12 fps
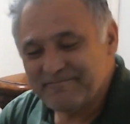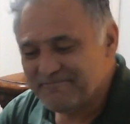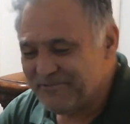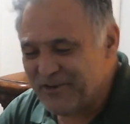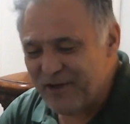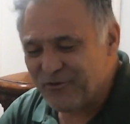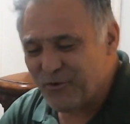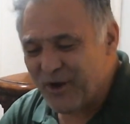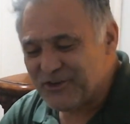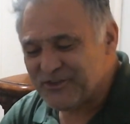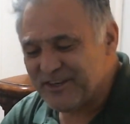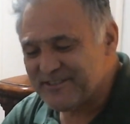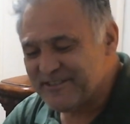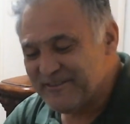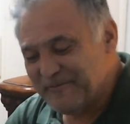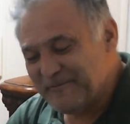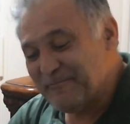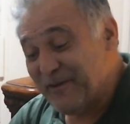You have questions,
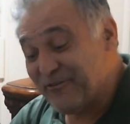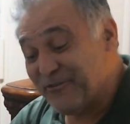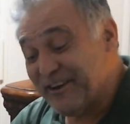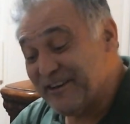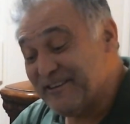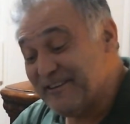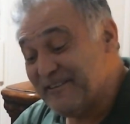my friend.